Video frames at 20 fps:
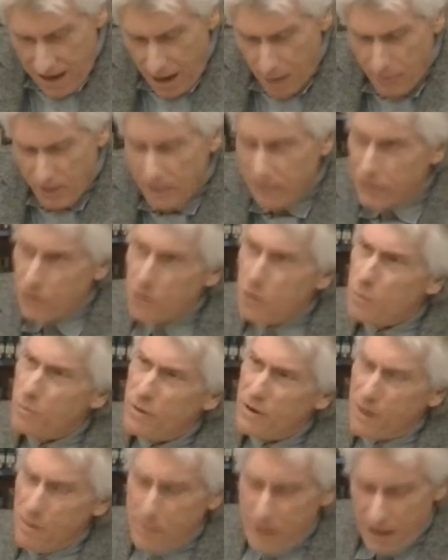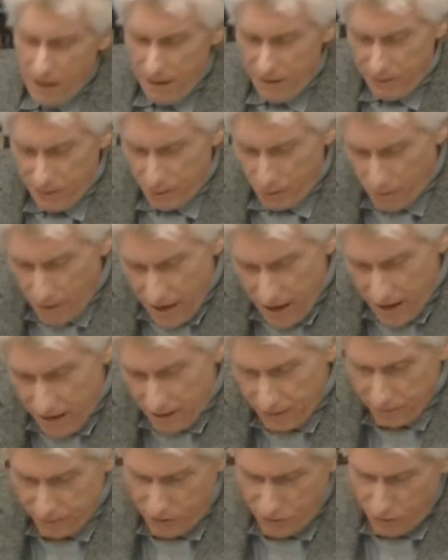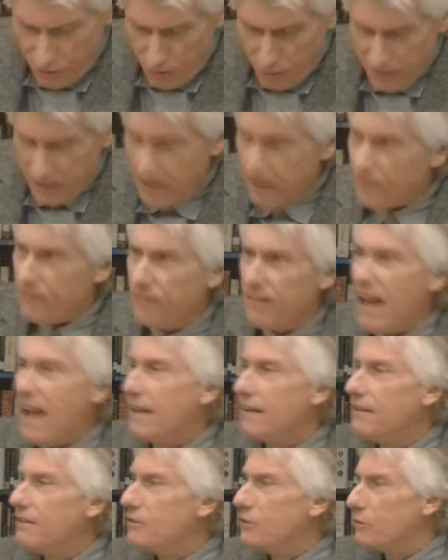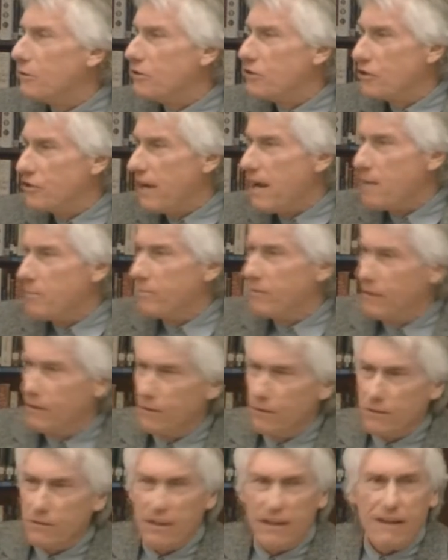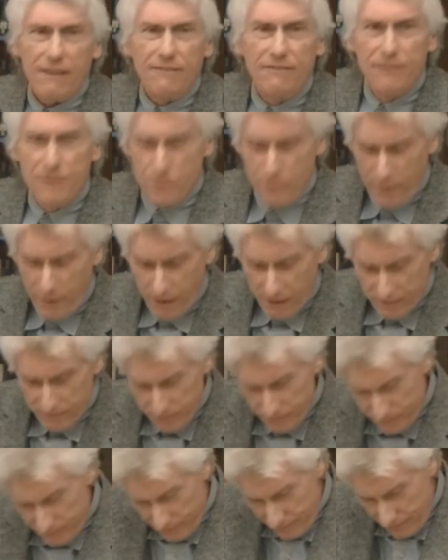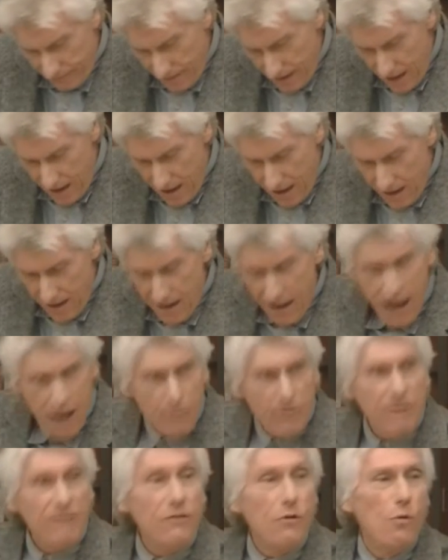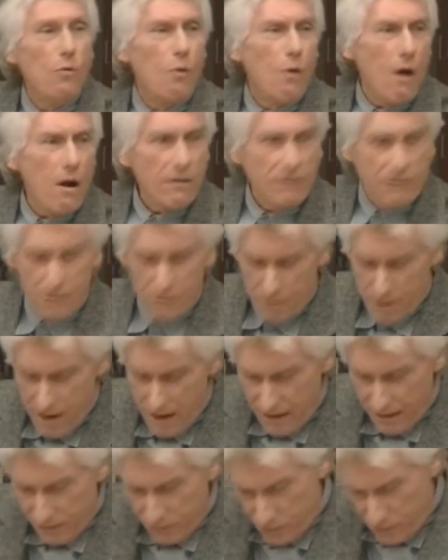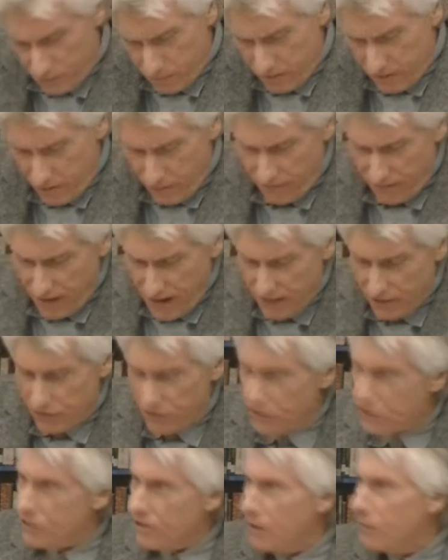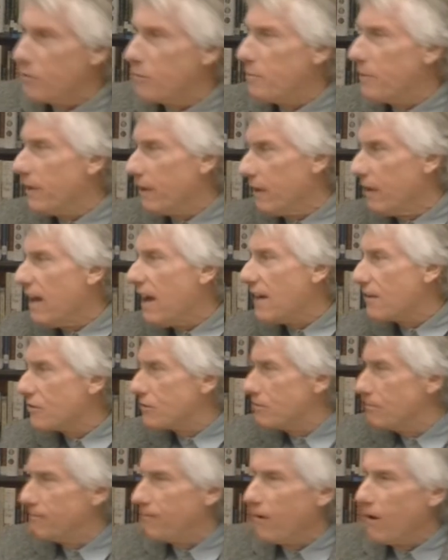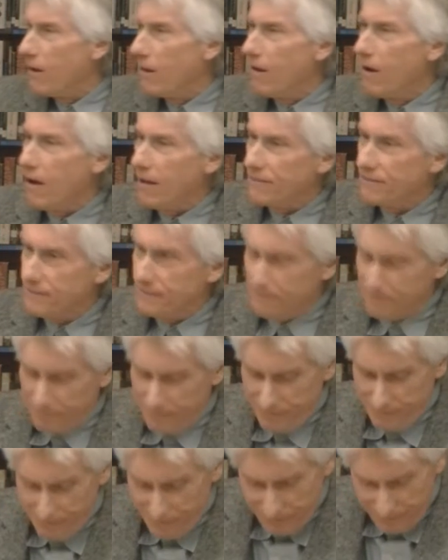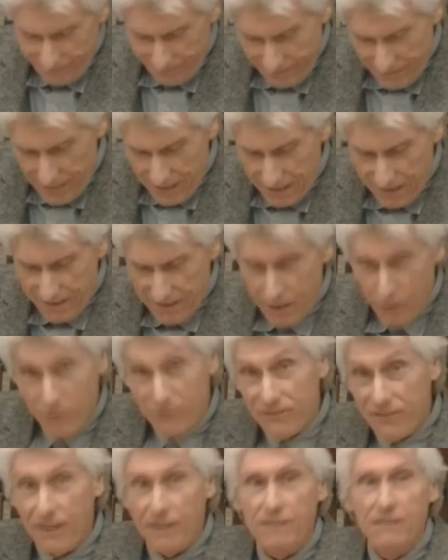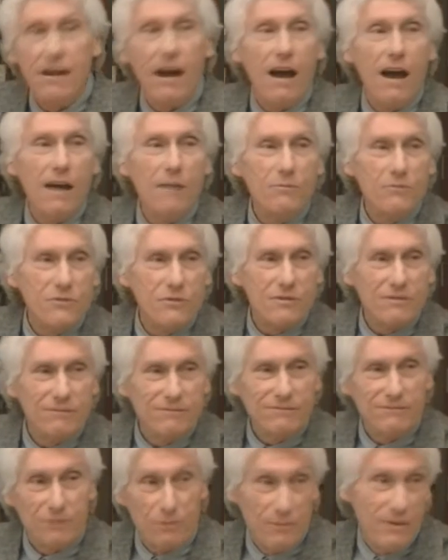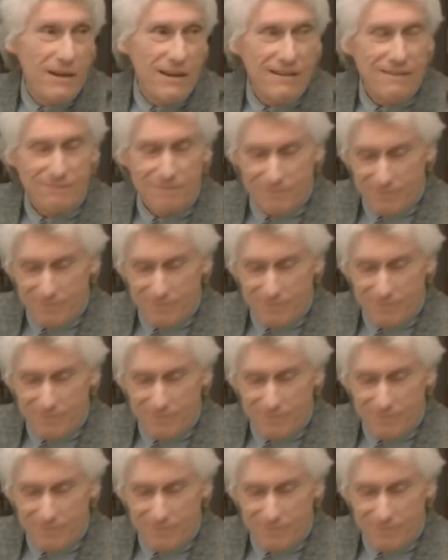How many of you put a penny on the rail so it would get flattened into a shape like a football? How many of you walked the rails with your friends to see who would be the last to fall off? They were fun times for me.